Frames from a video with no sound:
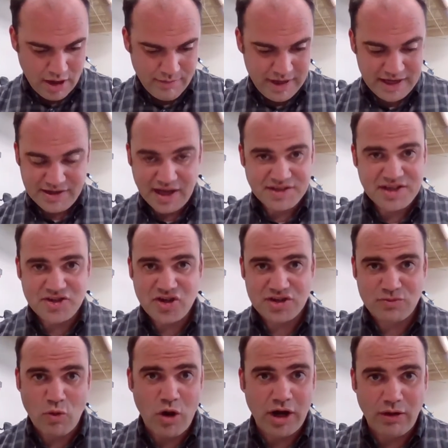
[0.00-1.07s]
He doesn't
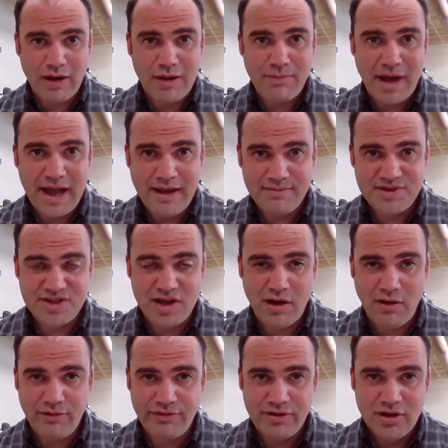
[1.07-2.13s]
just walk around by
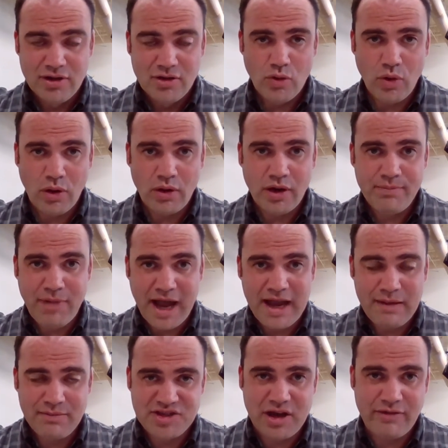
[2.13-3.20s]
himself or by
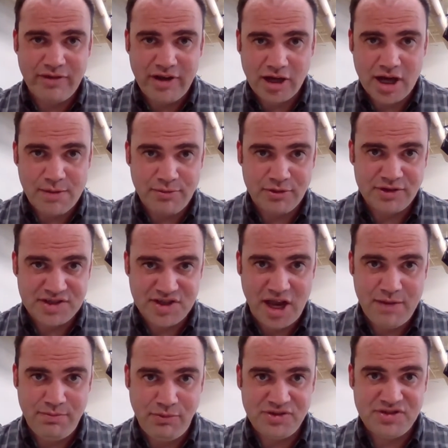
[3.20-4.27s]
himself and a couple
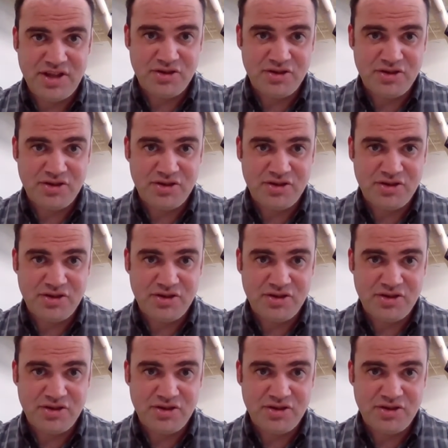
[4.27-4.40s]
disciples.